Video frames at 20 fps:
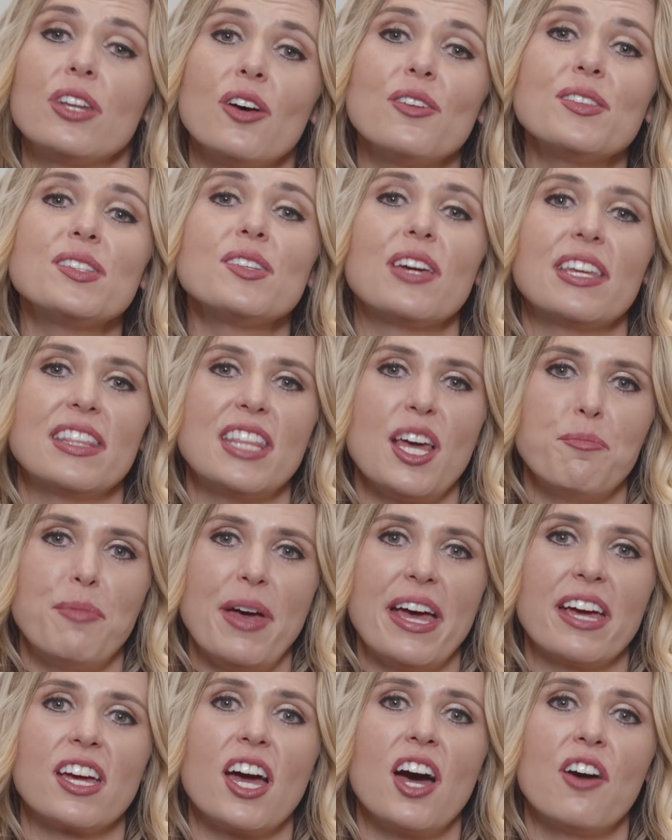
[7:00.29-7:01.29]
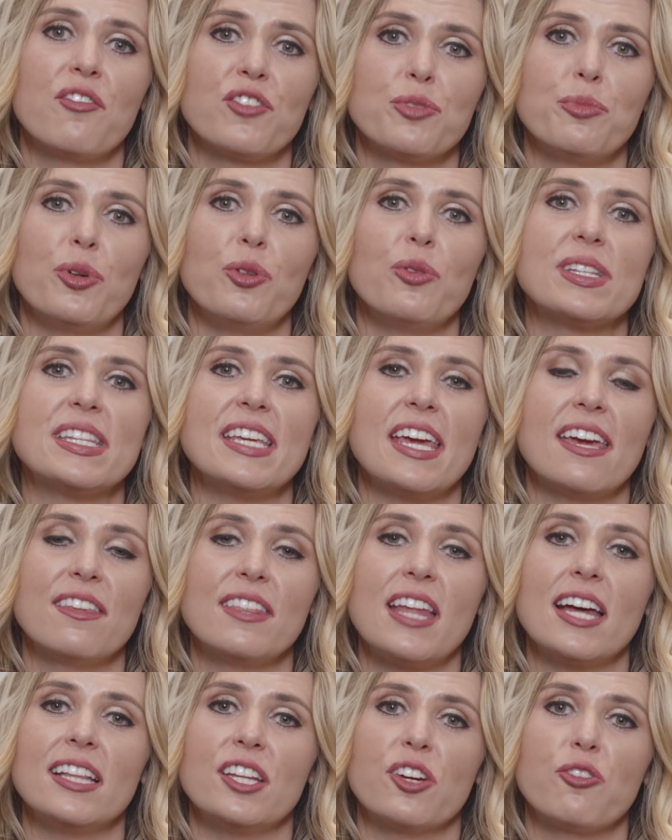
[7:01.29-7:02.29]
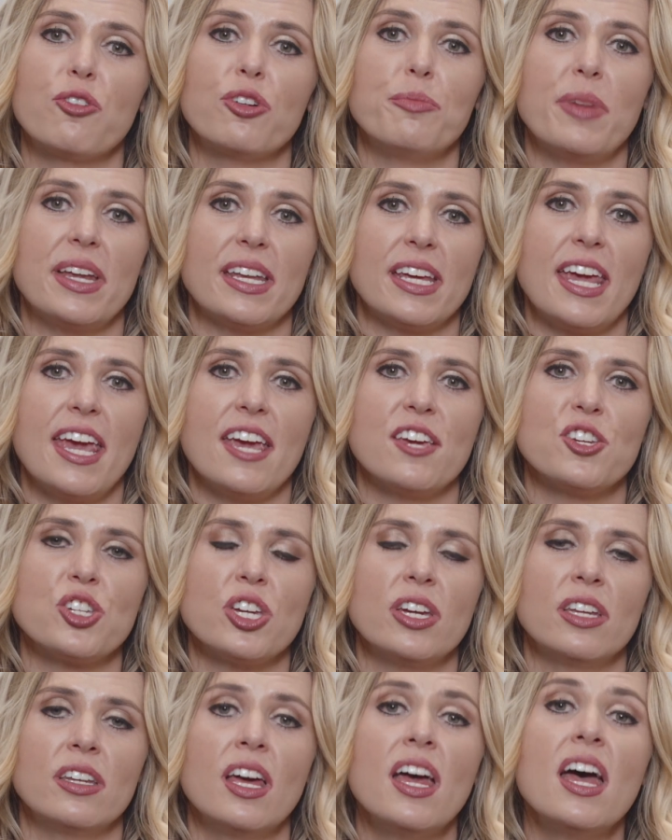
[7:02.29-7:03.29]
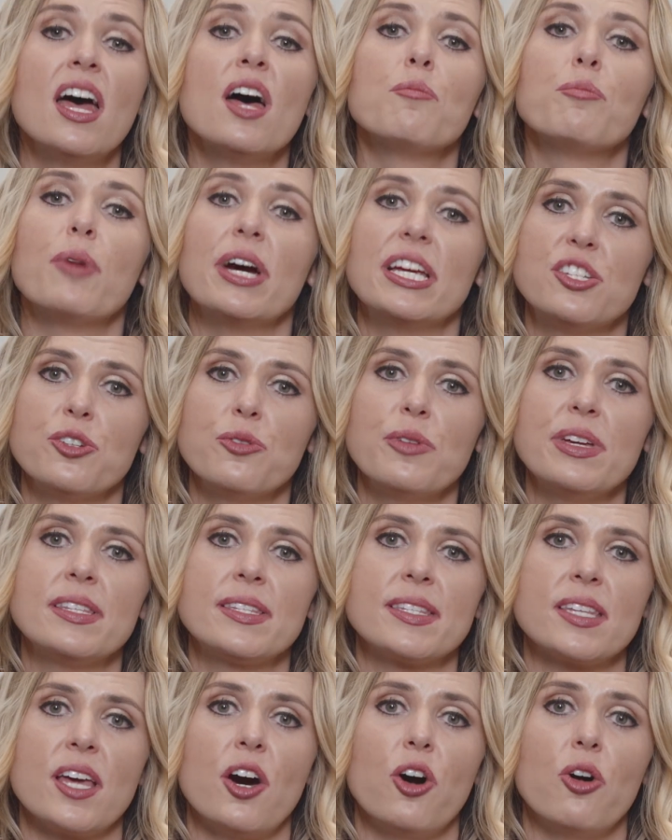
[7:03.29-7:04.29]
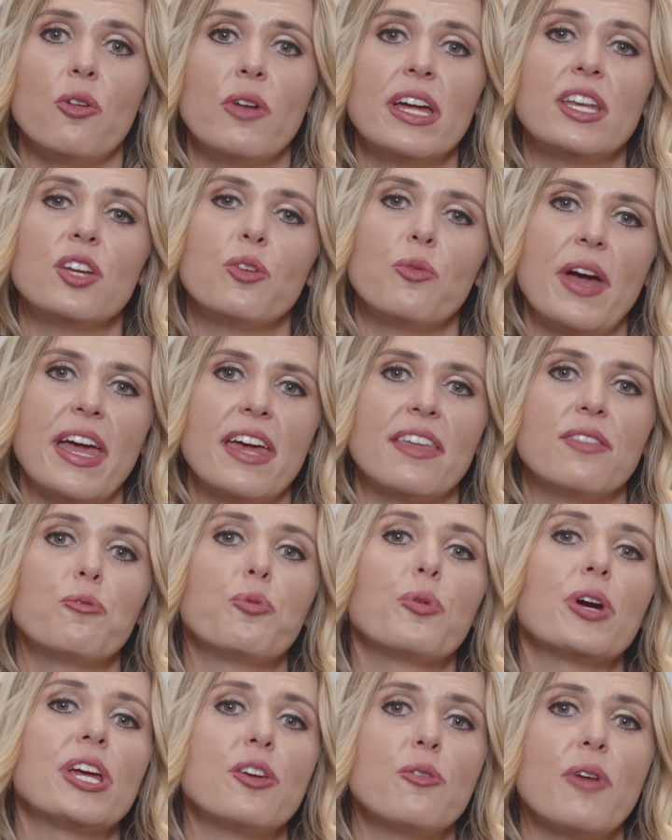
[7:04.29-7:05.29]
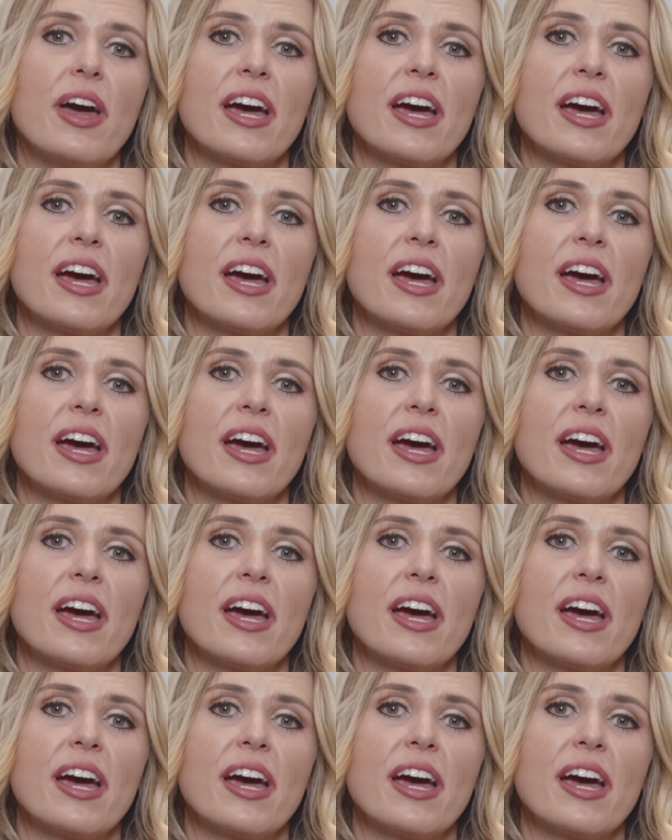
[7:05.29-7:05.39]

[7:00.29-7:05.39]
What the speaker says: also get that pet comfortable with taking that liquid medication by doing so in a way where you